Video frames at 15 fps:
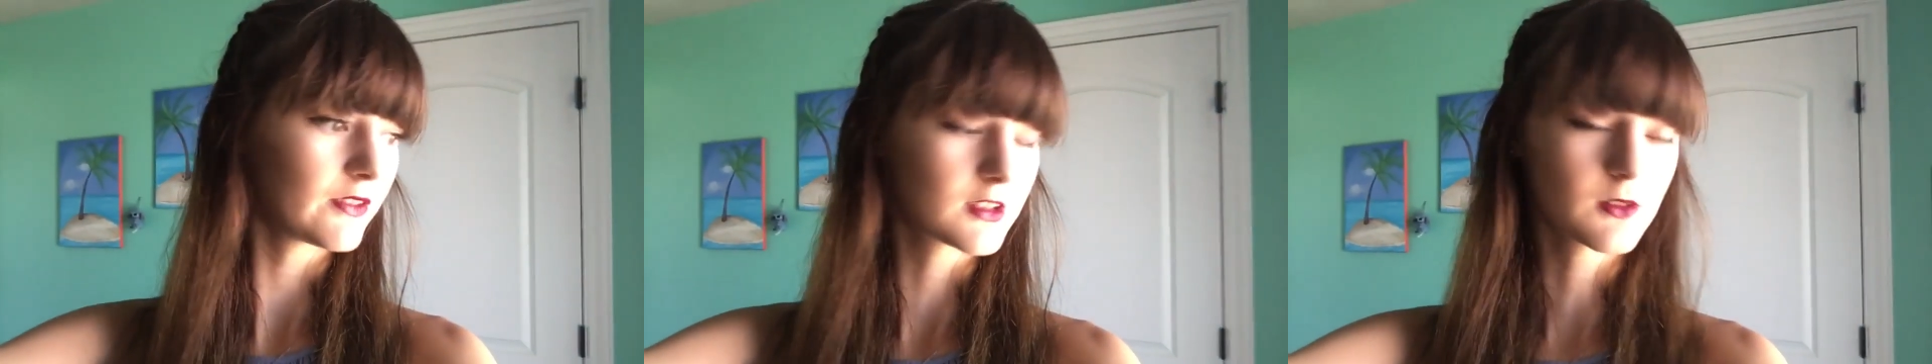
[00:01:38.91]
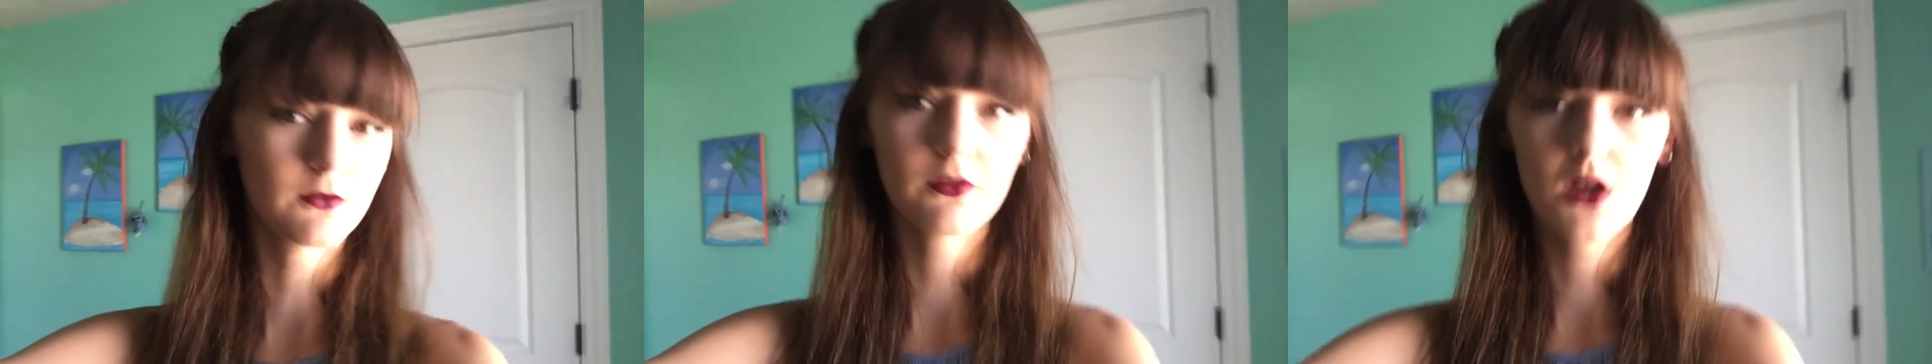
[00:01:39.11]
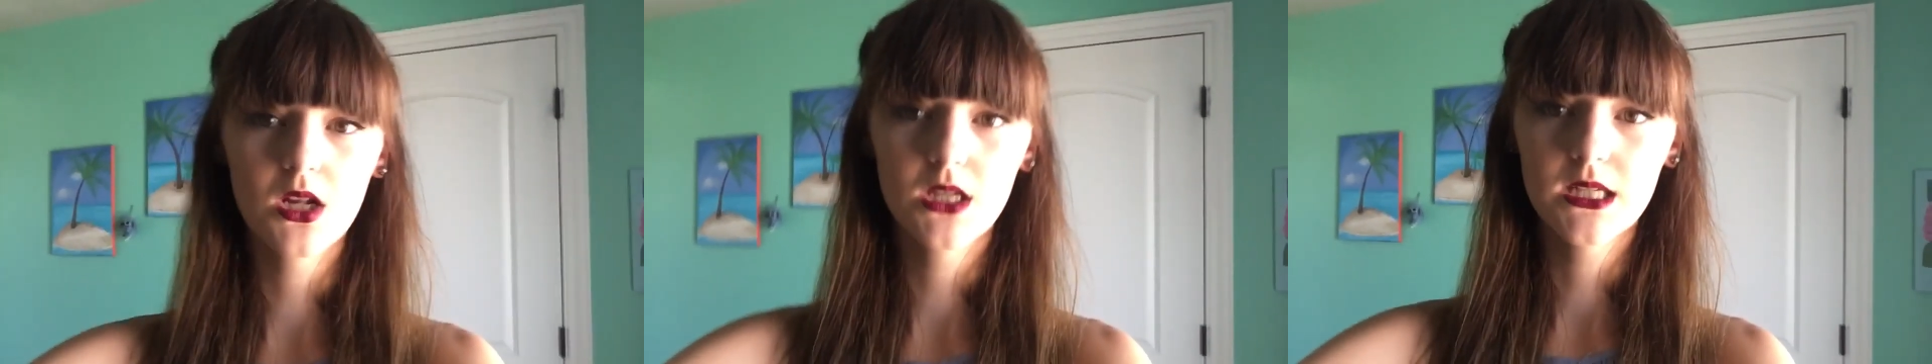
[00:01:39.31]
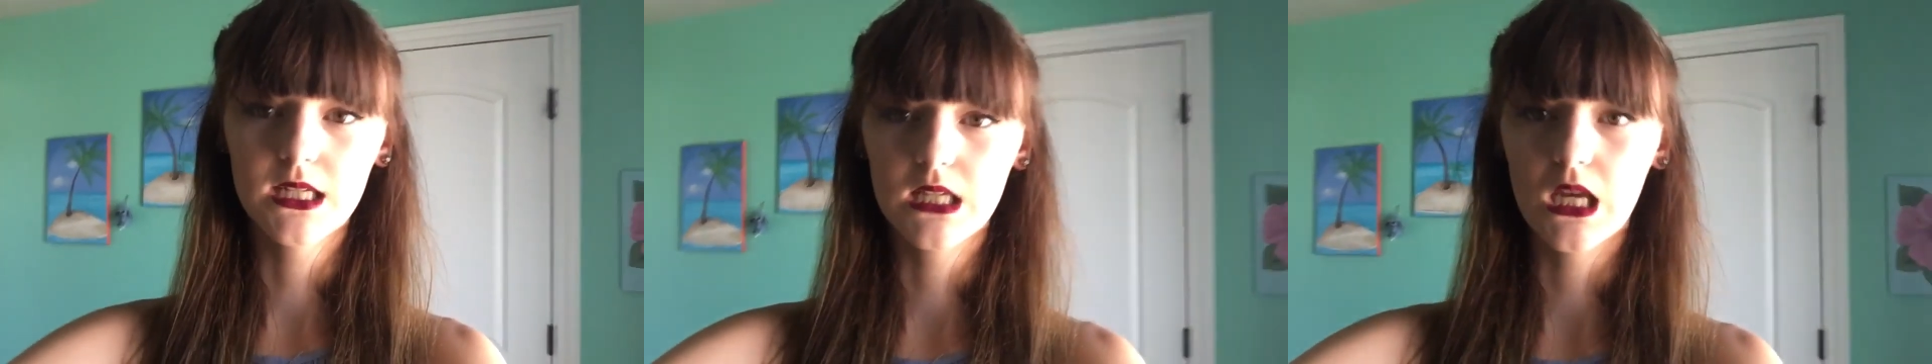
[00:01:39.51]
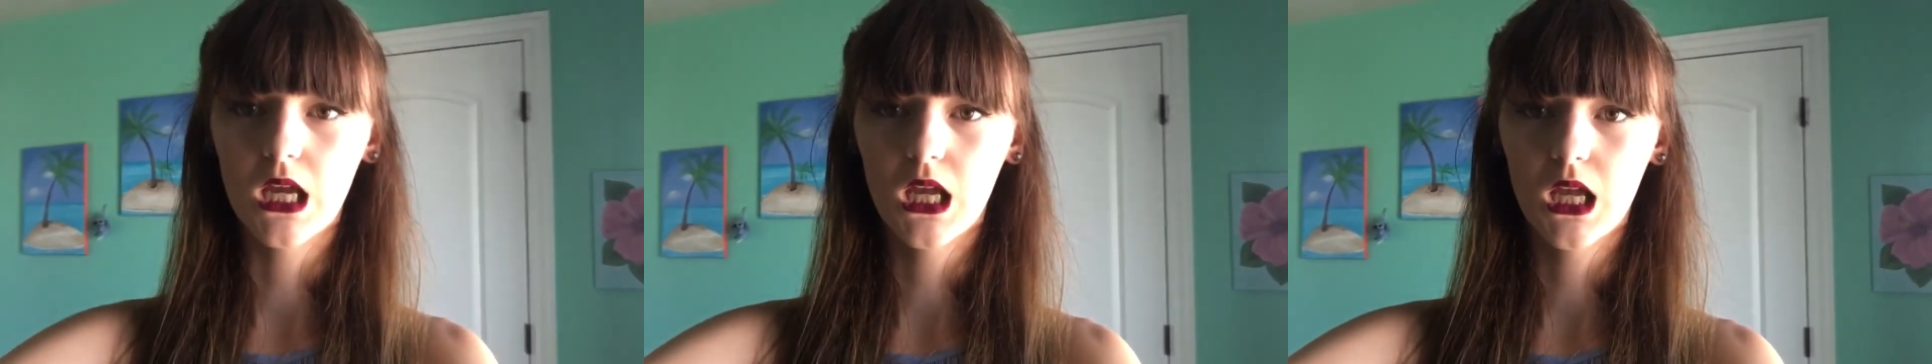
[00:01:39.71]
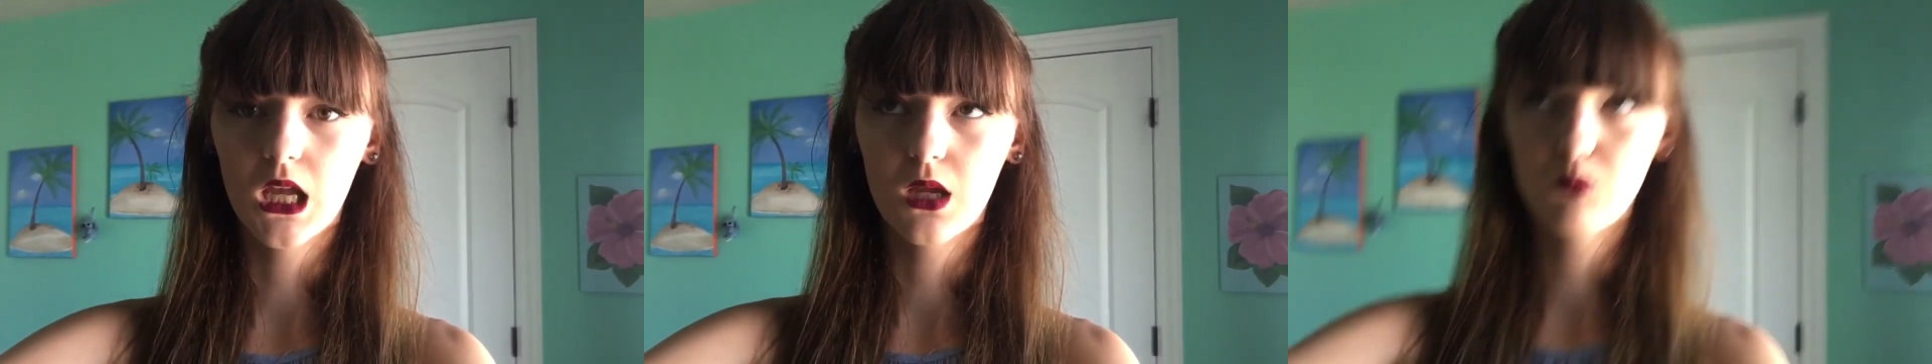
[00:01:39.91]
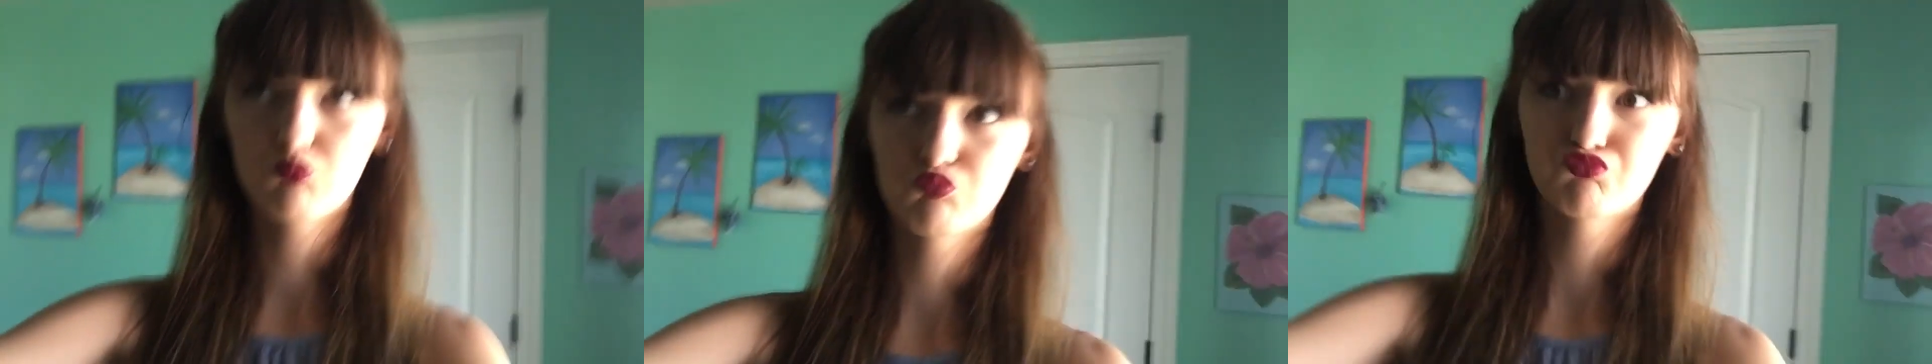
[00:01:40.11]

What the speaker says: some fun today.